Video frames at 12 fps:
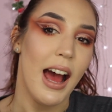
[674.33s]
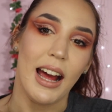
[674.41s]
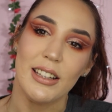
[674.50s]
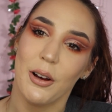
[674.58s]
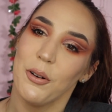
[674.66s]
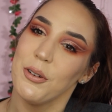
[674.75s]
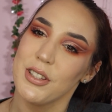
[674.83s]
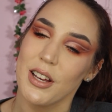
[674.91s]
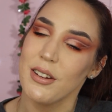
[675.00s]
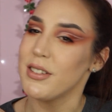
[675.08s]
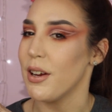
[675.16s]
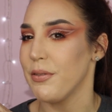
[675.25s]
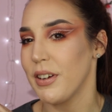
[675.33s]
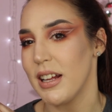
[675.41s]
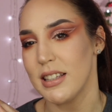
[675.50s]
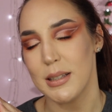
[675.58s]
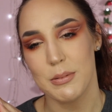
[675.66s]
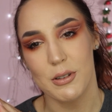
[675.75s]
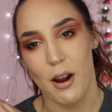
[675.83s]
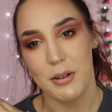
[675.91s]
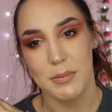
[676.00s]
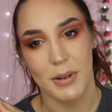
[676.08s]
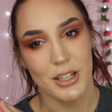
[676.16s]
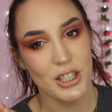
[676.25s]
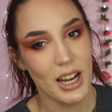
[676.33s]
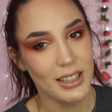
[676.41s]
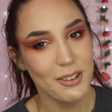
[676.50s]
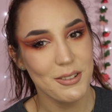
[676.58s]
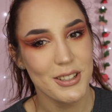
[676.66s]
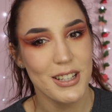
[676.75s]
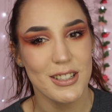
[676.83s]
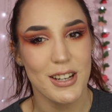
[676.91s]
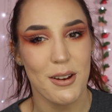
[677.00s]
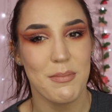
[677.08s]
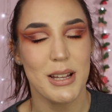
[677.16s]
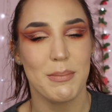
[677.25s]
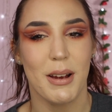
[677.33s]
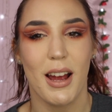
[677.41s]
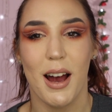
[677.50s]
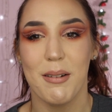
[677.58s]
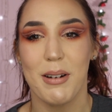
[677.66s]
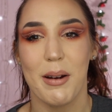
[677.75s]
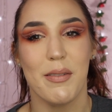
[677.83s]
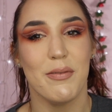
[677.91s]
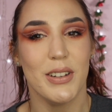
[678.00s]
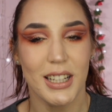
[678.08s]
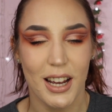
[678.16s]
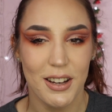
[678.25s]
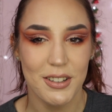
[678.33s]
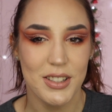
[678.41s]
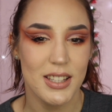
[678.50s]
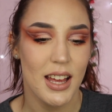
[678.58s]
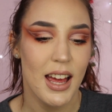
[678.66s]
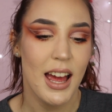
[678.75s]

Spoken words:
And also don't forget to subscribe to my channel so you don't miss my upcoming videos.